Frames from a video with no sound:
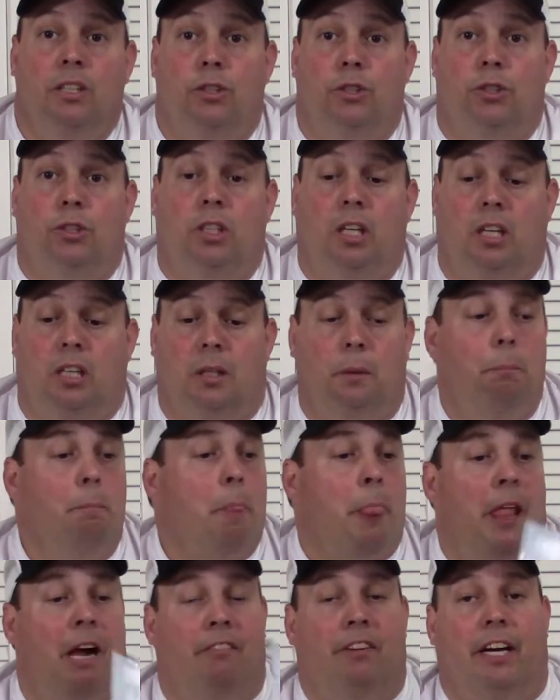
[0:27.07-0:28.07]
So,
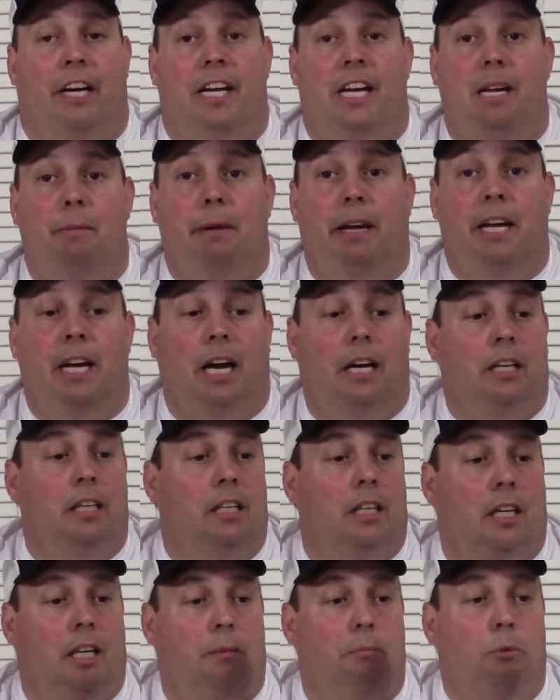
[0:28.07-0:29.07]
I've got
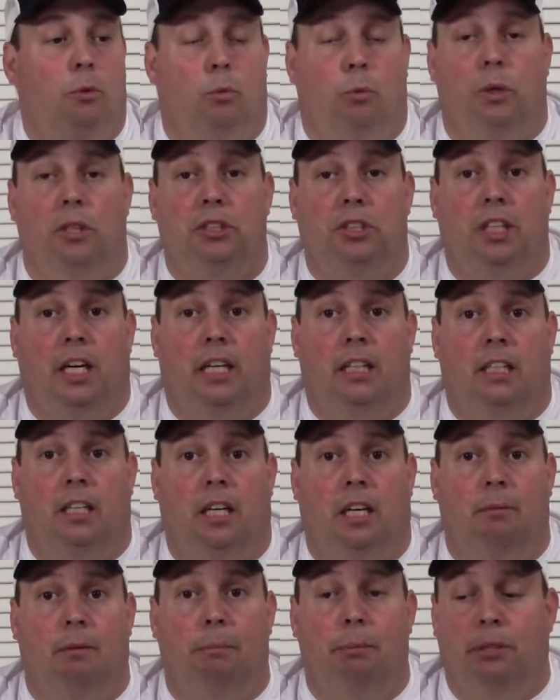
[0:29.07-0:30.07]
eBay.com,
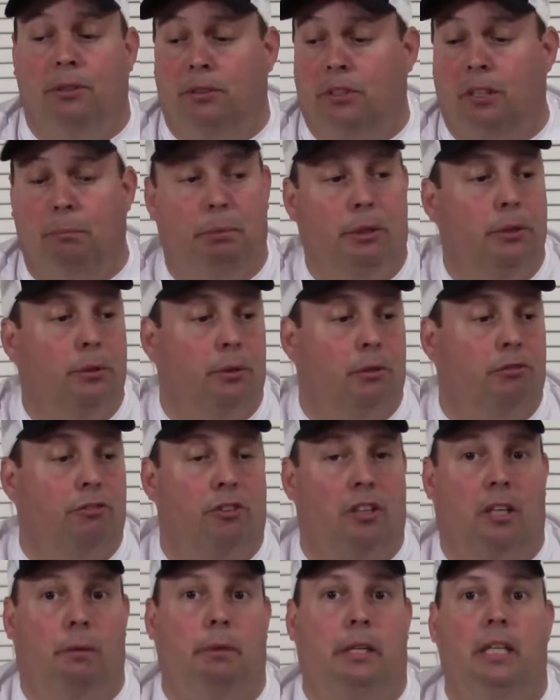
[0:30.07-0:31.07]
Wish.com up here on the computer in
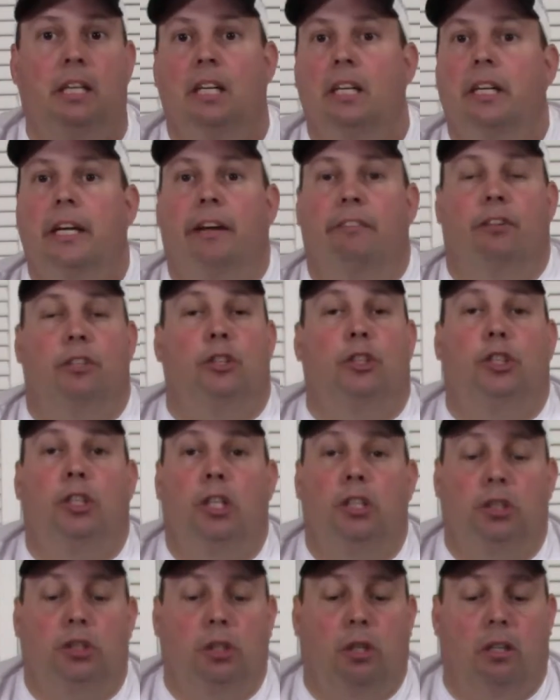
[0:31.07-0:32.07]
front of me. If you're
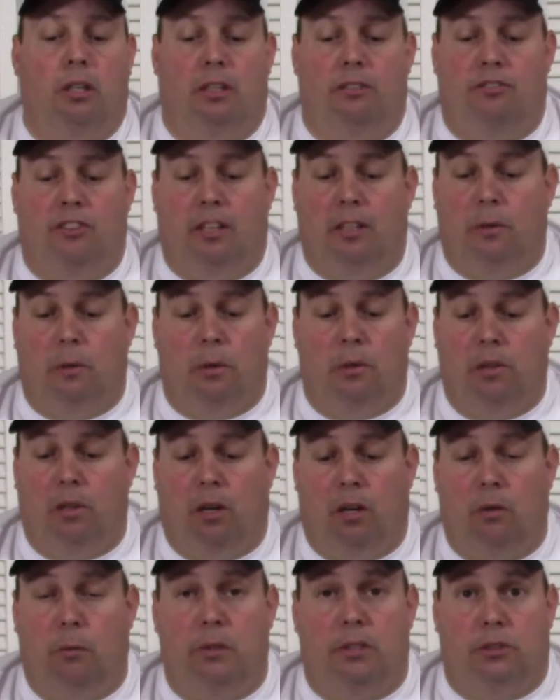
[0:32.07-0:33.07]
just starting to follow
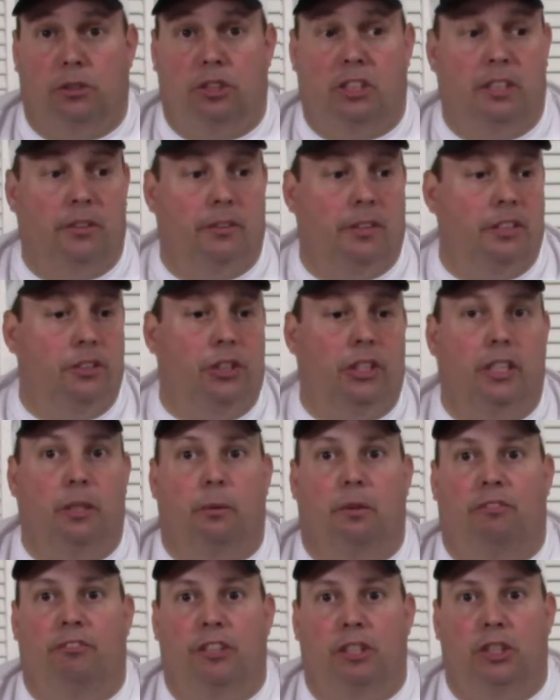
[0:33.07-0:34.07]
along with our series here
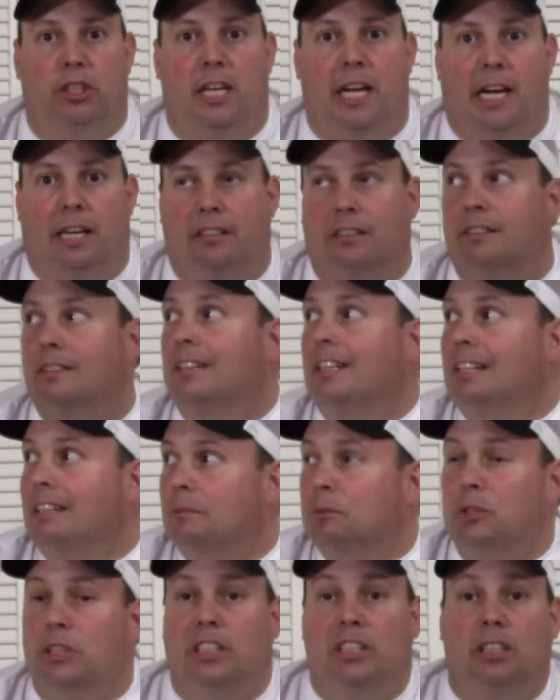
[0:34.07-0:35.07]
with Fishyaker,
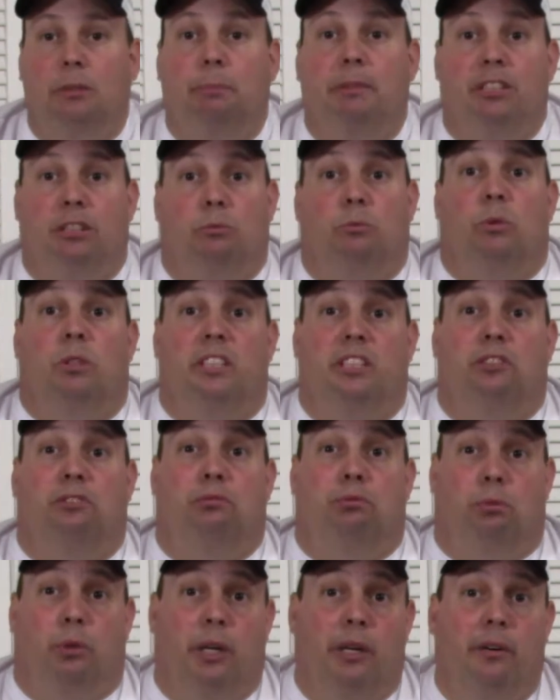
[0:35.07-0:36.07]
since it's been some really
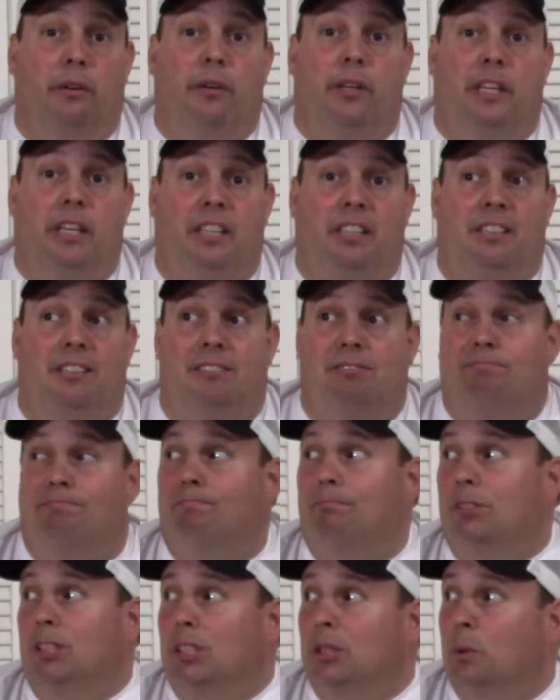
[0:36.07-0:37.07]
dreary,
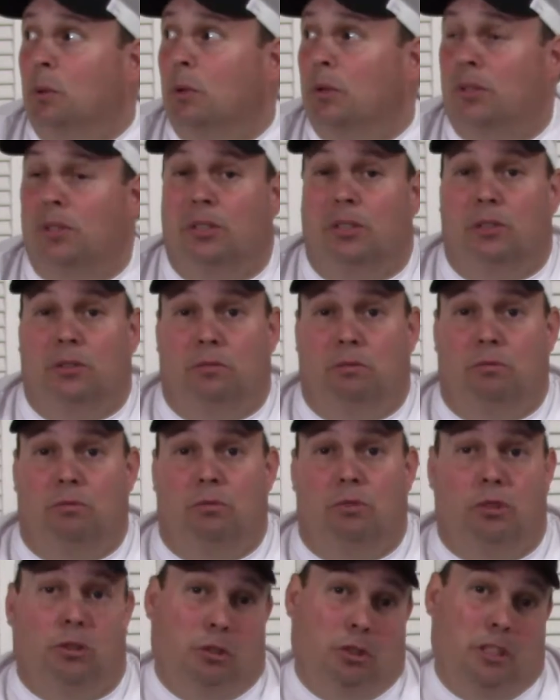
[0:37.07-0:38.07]

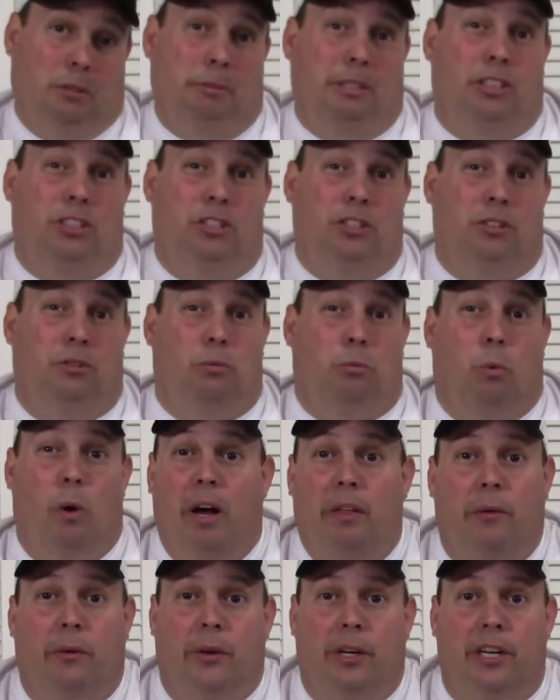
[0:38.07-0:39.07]
northern, crummy
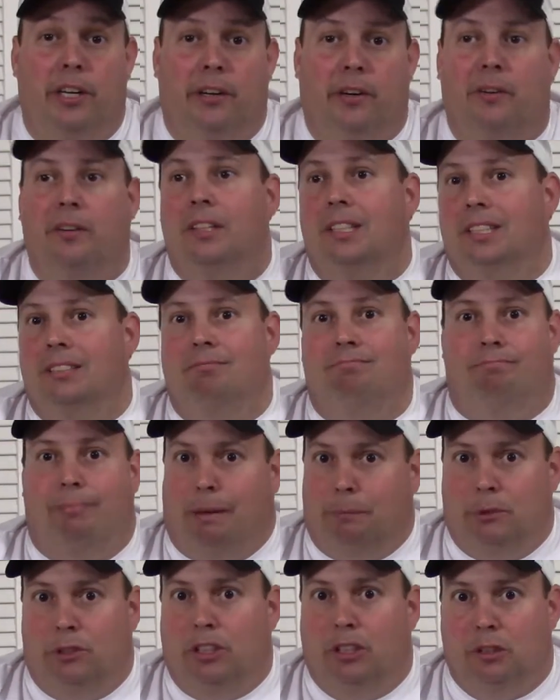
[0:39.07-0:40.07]
weather here,
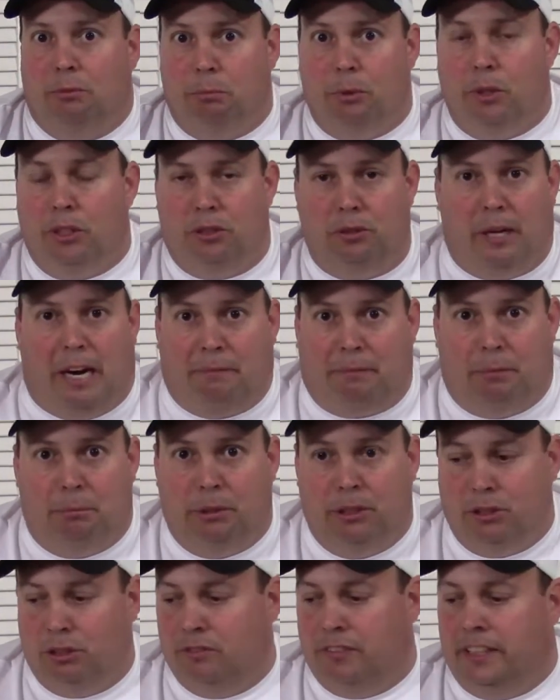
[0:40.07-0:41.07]
I'm a southern boy trapped in
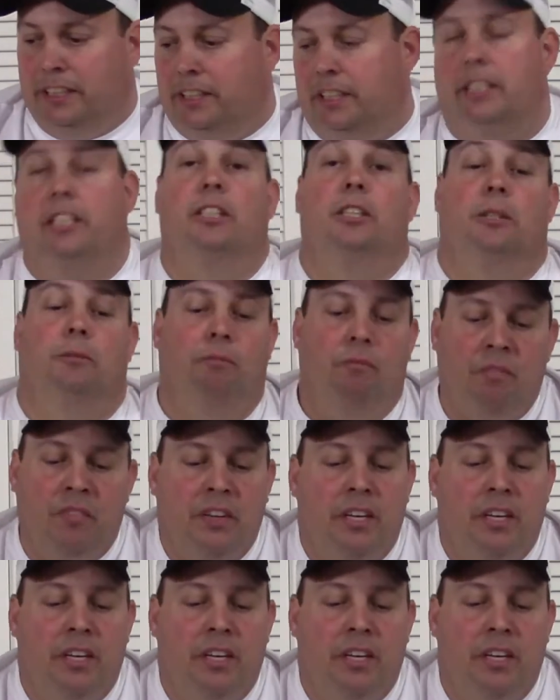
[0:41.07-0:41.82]
Pennsylvania, anyhow,